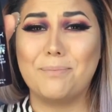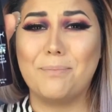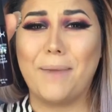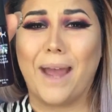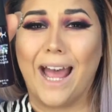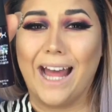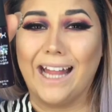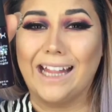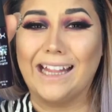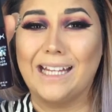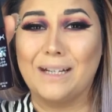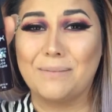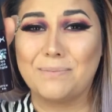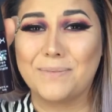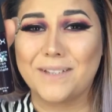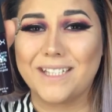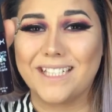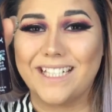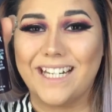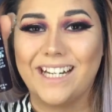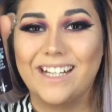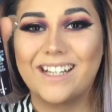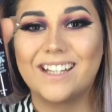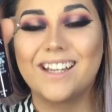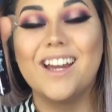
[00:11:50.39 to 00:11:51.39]
matte
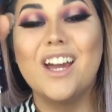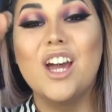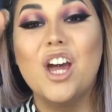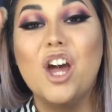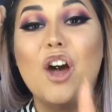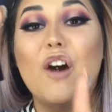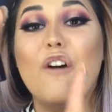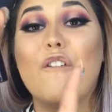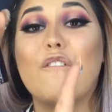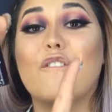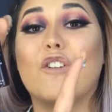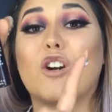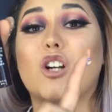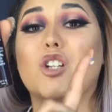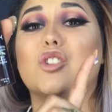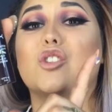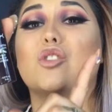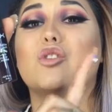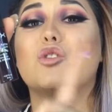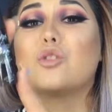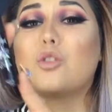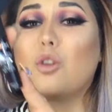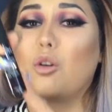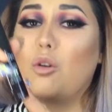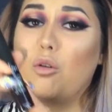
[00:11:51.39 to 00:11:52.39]
lipstick for
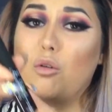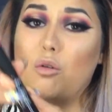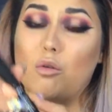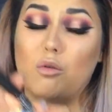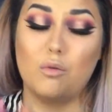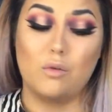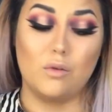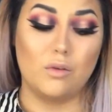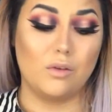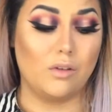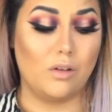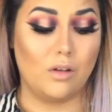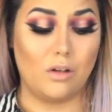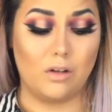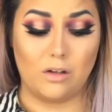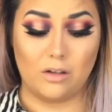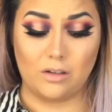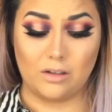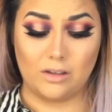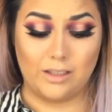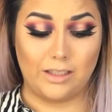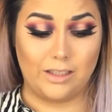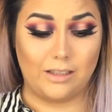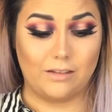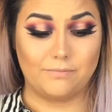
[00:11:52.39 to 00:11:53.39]
so
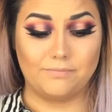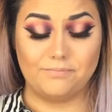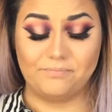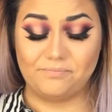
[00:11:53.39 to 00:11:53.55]
long. Like,